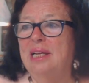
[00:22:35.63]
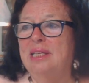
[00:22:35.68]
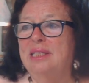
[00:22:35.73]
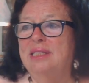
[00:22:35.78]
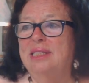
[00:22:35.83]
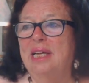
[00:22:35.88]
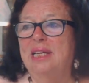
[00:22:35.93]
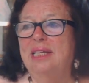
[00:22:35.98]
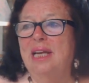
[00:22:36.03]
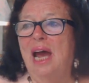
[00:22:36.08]

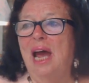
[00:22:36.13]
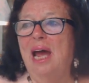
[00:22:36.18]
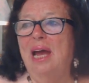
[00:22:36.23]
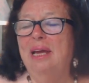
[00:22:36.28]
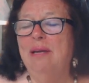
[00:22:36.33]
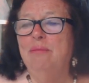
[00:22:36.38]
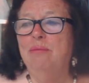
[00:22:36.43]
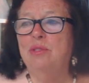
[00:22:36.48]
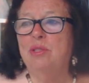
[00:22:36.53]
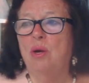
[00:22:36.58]
that
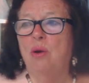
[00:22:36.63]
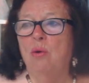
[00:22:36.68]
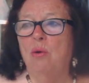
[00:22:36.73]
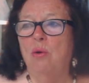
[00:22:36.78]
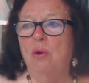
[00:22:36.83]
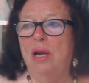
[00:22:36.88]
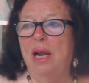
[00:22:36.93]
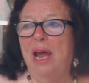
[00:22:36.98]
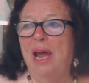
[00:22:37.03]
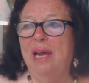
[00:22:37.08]
I'm the
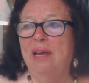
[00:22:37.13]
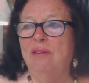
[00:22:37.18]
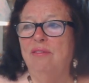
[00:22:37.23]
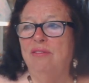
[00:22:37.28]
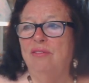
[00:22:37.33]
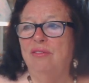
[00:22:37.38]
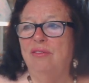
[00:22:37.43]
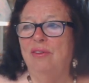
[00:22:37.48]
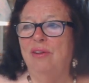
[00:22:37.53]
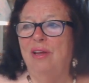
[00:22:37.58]
whole
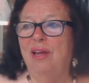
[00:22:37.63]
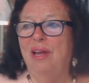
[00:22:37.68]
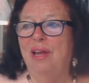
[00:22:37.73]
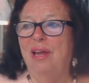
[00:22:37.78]
life.